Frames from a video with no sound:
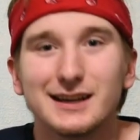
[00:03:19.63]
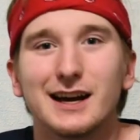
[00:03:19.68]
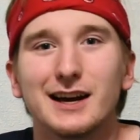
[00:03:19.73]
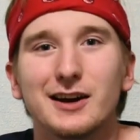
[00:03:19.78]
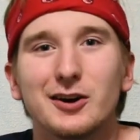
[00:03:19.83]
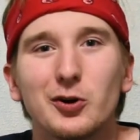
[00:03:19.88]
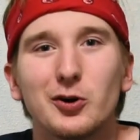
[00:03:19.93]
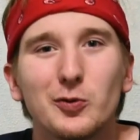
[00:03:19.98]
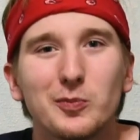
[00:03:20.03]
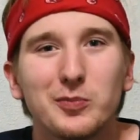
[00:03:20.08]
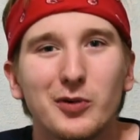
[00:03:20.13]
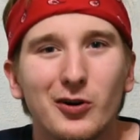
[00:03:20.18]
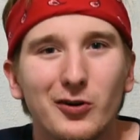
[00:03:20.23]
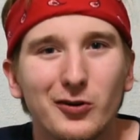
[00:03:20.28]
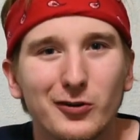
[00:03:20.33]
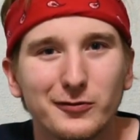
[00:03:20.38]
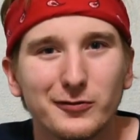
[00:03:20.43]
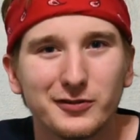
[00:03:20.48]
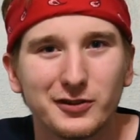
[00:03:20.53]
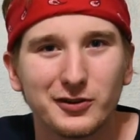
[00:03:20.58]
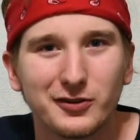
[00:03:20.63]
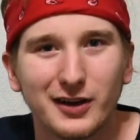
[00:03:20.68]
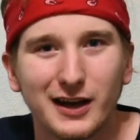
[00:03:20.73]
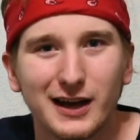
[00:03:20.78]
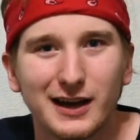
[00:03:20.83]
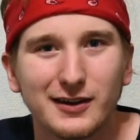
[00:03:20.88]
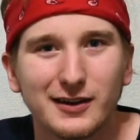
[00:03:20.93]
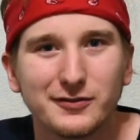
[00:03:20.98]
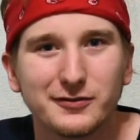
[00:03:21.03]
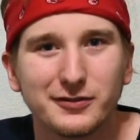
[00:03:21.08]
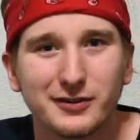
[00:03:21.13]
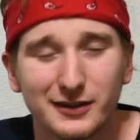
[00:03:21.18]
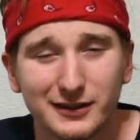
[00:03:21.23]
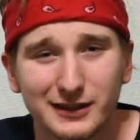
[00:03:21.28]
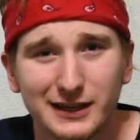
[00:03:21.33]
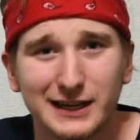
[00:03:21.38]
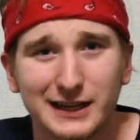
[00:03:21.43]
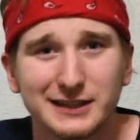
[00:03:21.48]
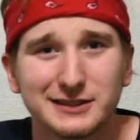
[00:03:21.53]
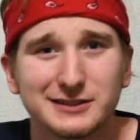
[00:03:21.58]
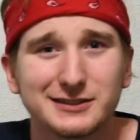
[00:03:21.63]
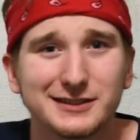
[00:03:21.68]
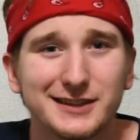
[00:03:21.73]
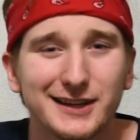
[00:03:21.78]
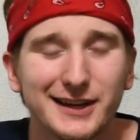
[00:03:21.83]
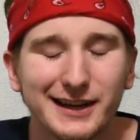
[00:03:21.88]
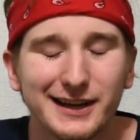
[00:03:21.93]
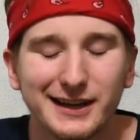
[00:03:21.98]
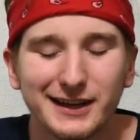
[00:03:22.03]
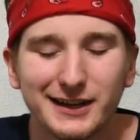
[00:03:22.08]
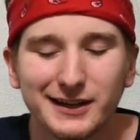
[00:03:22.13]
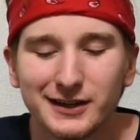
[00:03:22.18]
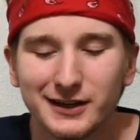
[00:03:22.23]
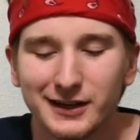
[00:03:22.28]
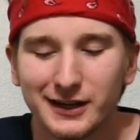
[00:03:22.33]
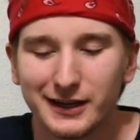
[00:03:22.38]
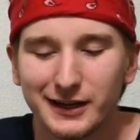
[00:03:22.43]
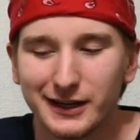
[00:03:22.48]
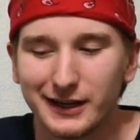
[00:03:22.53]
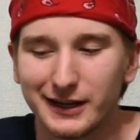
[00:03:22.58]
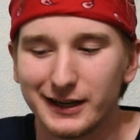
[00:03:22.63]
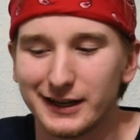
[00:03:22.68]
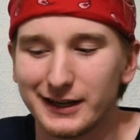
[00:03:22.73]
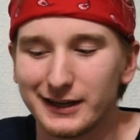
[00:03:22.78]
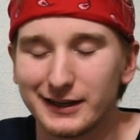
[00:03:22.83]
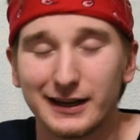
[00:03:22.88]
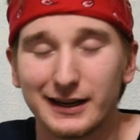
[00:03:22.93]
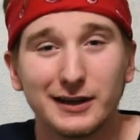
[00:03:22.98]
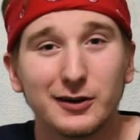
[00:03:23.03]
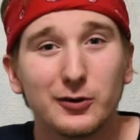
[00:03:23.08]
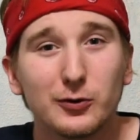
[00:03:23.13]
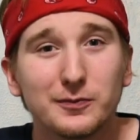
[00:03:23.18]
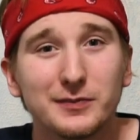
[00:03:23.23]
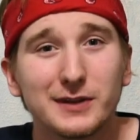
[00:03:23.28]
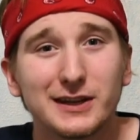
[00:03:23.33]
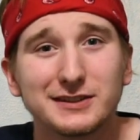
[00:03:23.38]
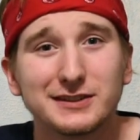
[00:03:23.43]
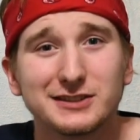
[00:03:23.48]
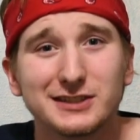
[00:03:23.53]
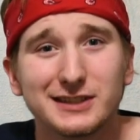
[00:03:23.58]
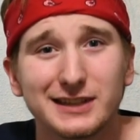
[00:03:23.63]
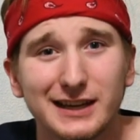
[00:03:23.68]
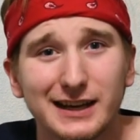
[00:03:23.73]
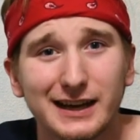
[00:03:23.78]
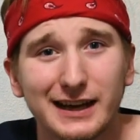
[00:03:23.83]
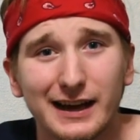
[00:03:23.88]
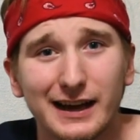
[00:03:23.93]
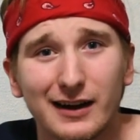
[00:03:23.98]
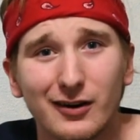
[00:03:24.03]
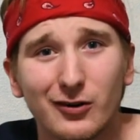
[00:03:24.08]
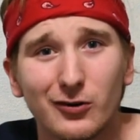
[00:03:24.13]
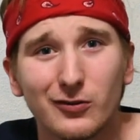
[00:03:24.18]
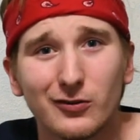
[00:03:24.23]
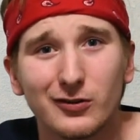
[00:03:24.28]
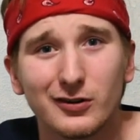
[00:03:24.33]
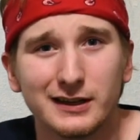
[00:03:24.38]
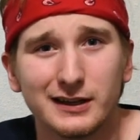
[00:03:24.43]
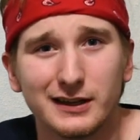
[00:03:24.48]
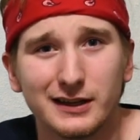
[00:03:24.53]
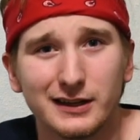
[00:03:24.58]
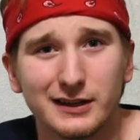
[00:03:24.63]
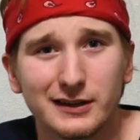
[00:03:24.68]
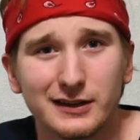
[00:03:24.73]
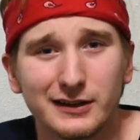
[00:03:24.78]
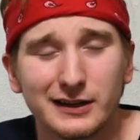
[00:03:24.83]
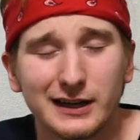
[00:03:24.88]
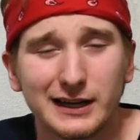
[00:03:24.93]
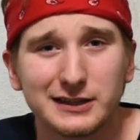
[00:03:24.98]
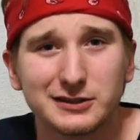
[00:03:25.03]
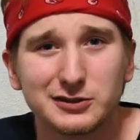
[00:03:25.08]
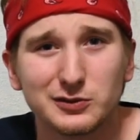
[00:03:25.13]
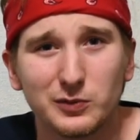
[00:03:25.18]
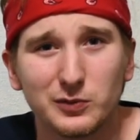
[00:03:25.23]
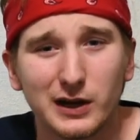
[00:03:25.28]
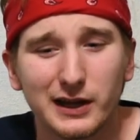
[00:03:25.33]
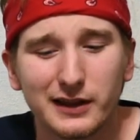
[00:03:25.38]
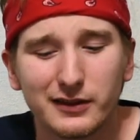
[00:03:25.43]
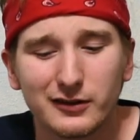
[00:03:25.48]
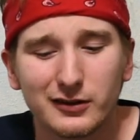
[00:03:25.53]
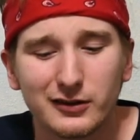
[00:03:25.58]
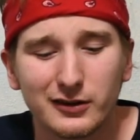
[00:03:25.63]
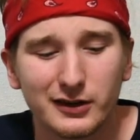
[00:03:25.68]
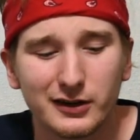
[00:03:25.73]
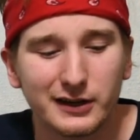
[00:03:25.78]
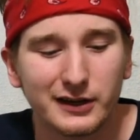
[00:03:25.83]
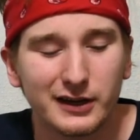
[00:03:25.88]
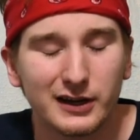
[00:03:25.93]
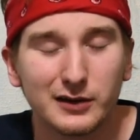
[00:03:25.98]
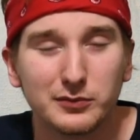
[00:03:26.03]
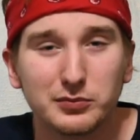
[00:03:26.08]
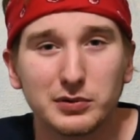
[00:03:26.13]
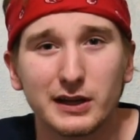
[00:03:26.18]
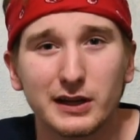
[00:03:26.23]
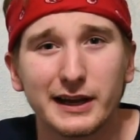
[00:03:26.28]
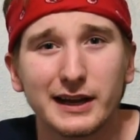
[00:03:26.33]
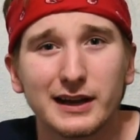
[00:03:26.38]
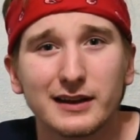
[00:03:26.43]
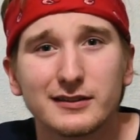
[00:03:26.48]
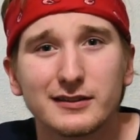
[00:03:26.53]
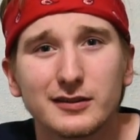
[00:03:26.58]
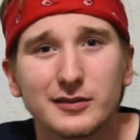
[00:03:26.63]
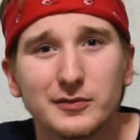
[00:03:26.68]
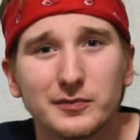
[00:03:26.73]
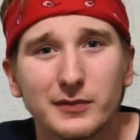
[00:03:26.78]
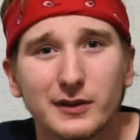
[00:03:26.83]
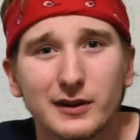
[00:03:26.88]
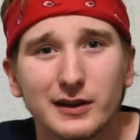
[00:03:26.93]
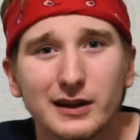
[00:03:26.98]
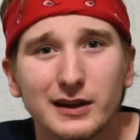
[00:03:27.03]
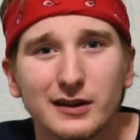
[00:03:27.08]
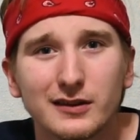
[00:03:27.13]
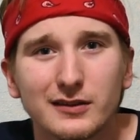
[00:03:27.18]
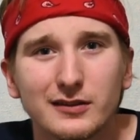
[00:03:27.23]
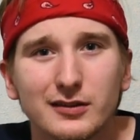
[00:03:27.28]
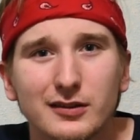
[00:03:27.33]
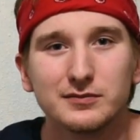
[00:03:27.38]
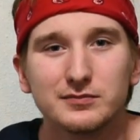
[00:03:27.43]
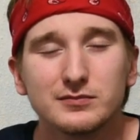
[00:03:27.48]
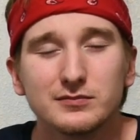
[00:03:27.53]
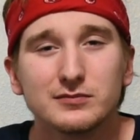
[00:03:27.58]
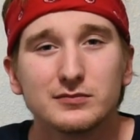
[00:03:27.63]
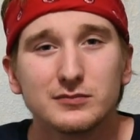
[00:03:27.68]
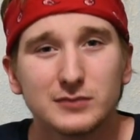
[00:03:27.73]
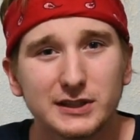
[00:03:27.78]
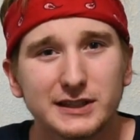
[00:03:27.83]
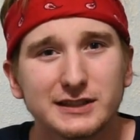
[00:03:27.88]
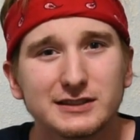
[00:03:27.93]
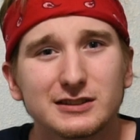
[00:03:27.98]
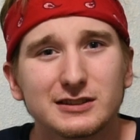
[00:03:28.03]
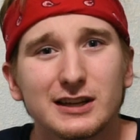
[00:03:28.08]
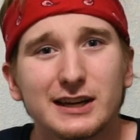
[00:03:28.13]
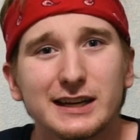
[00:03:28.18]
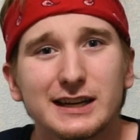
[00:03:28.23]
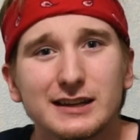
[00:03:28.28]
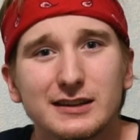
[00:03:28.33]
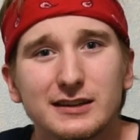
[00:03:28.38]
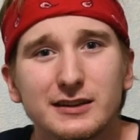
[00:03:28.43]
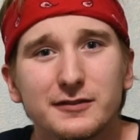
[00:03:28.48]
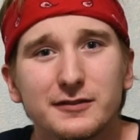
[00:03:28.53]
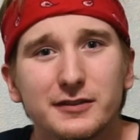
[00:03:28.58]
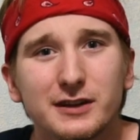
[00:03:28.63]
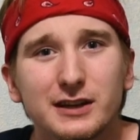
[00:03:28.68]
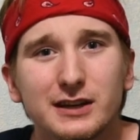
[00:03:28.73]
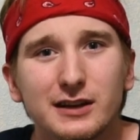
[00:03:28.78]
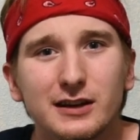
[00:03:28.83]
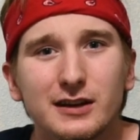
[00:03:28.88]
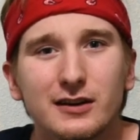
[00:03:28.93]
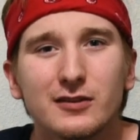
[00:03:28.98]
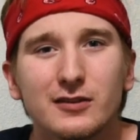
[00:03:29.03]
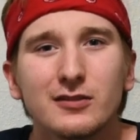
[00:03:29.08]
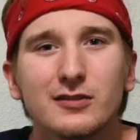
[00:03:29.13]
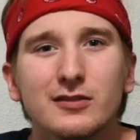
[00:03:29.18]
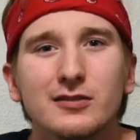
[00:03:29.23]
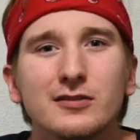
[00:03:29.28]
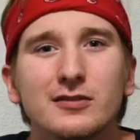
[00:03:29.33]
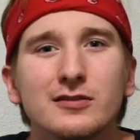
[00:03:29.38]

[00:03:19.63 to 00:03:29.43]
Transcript: I hope all of you have a nice day, and I hope that you get out in the nice weather and uh, plant some things. Please like the video.